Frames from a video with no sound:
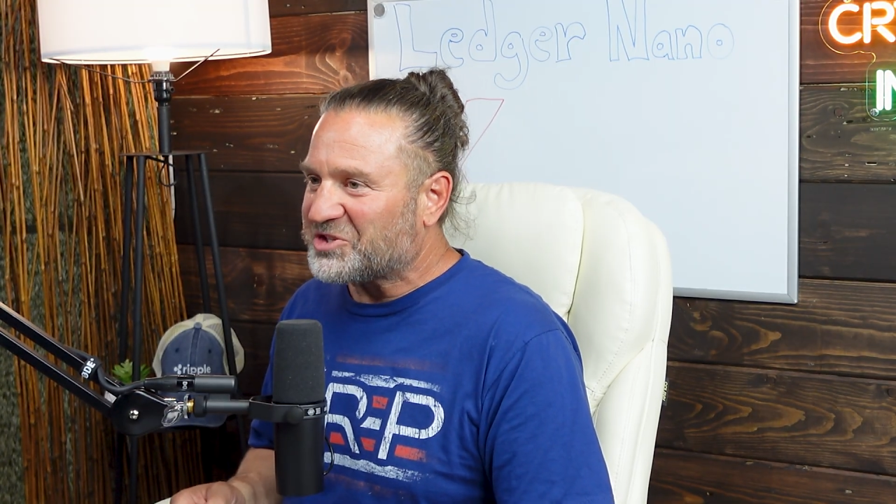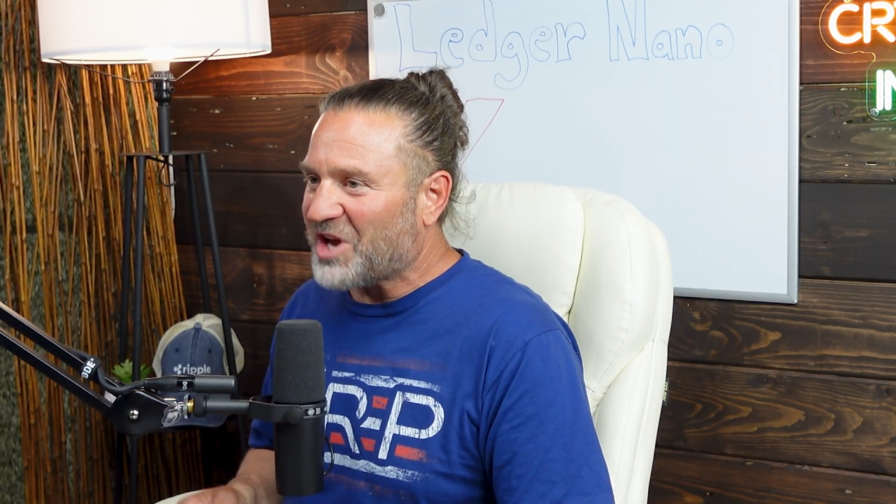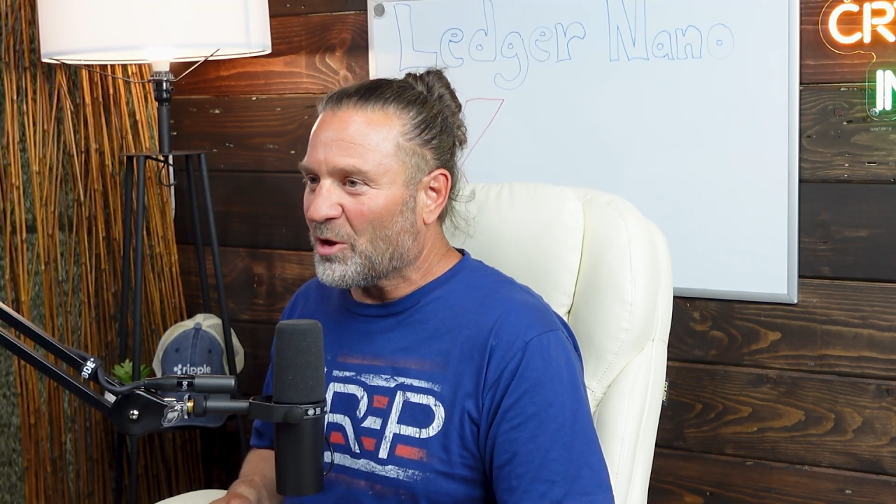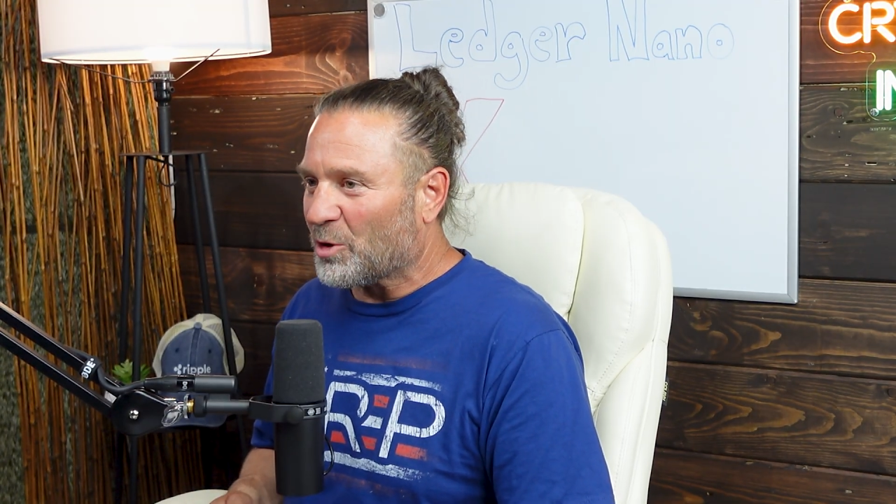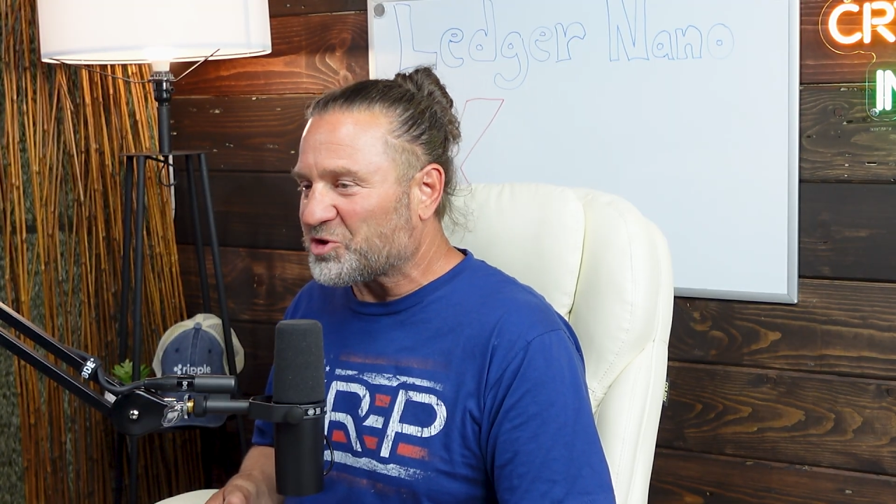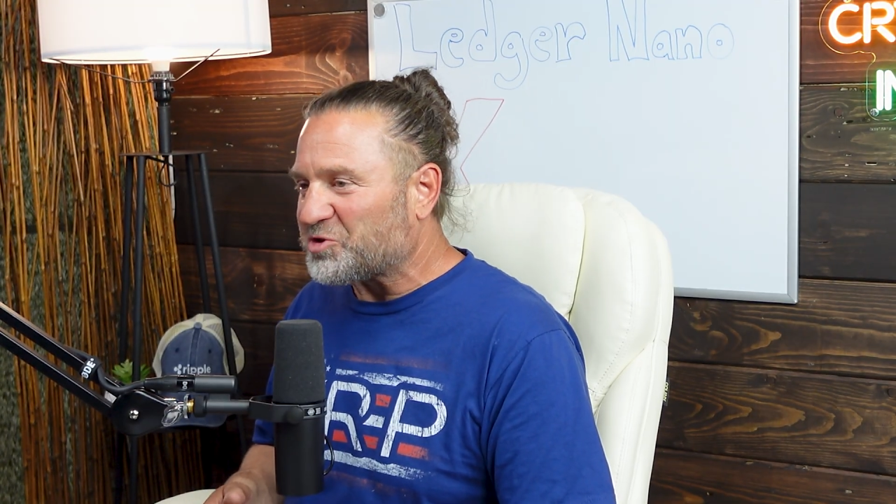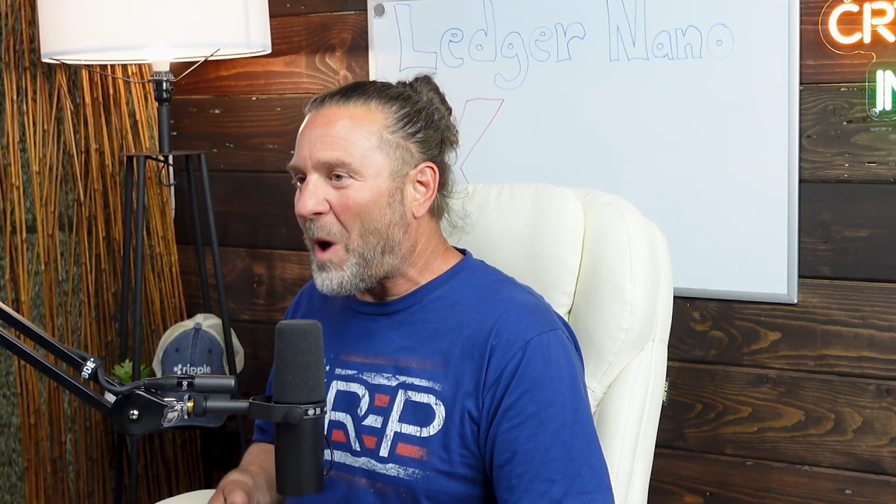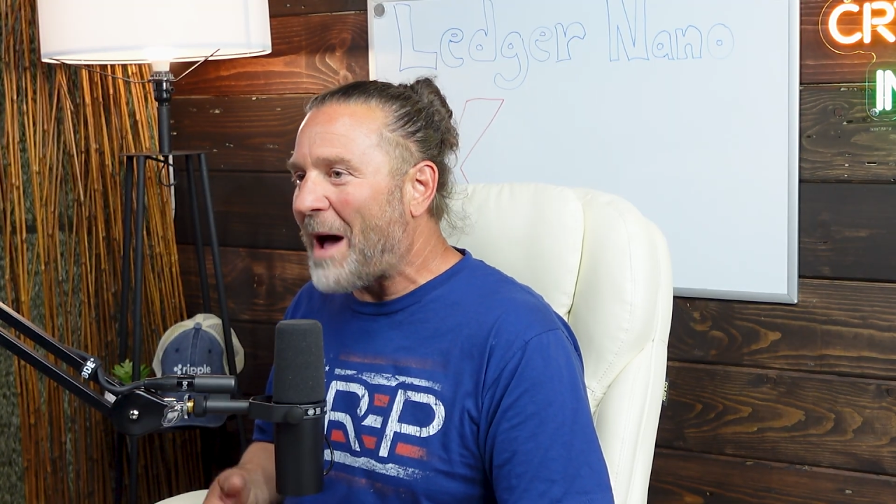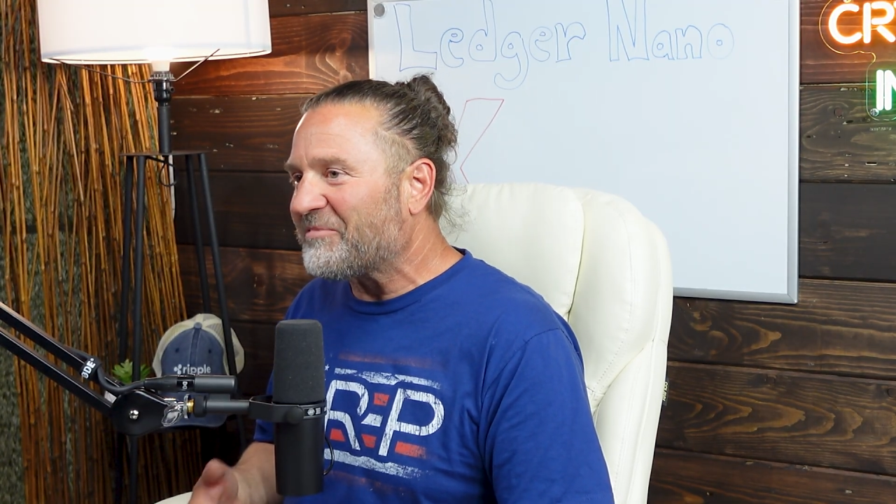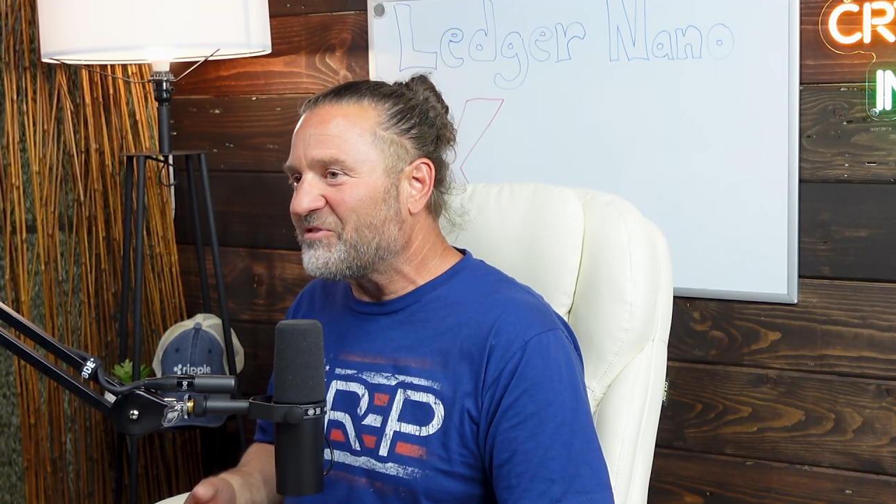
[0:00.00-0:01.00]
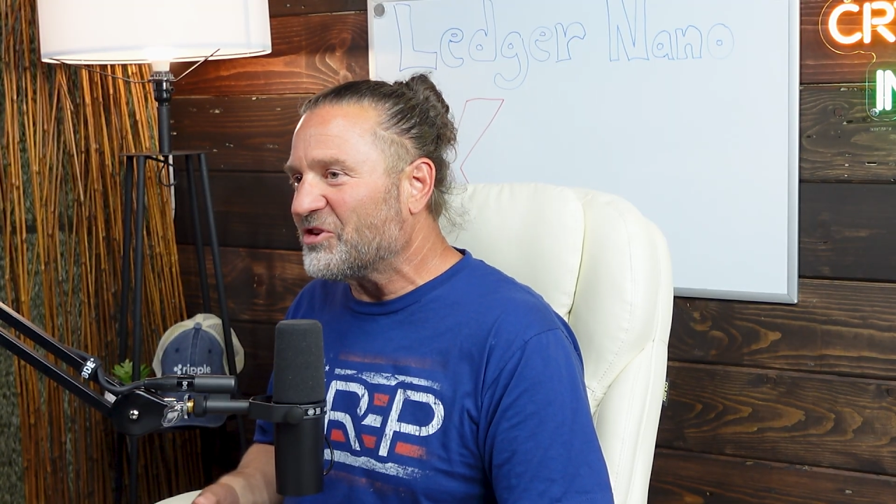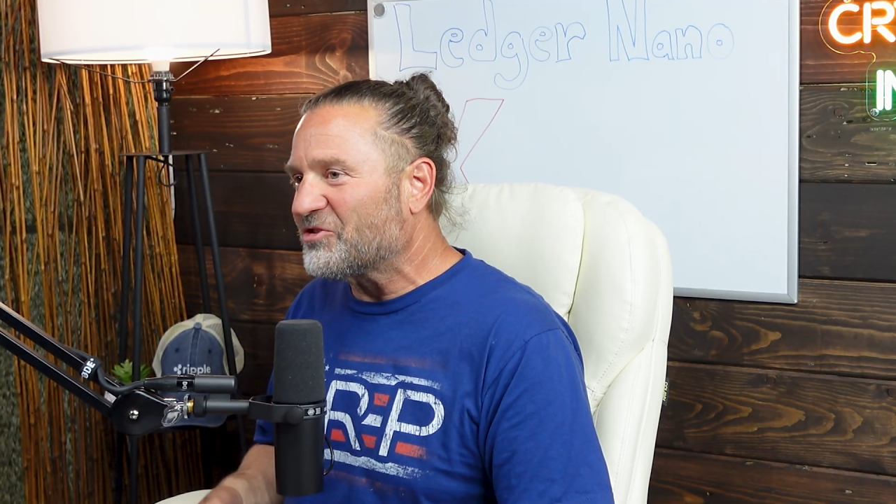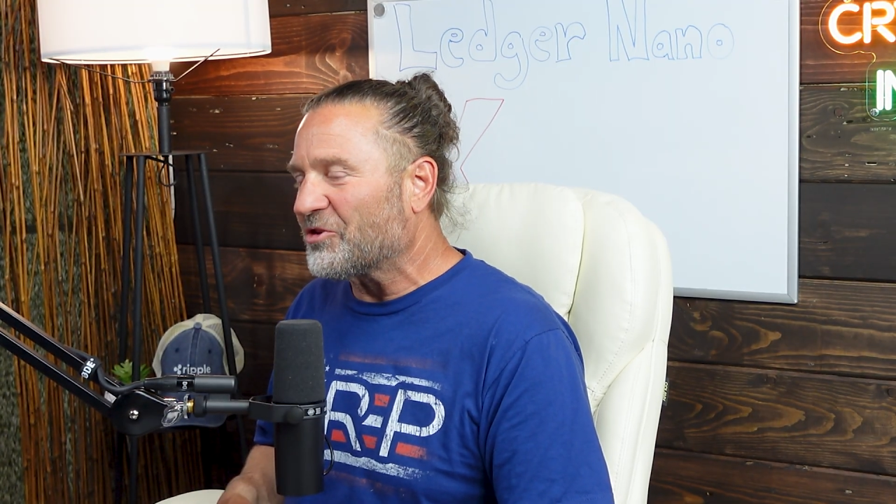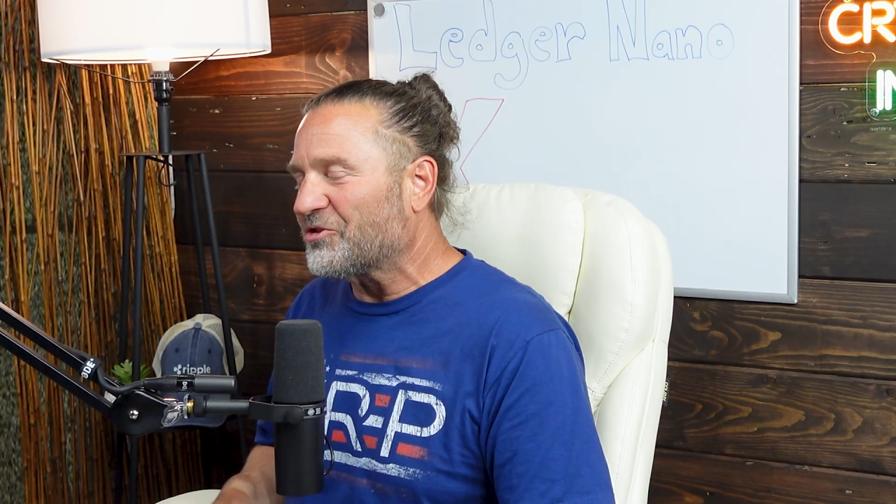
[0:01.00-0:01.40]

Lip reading: sell, or swap feature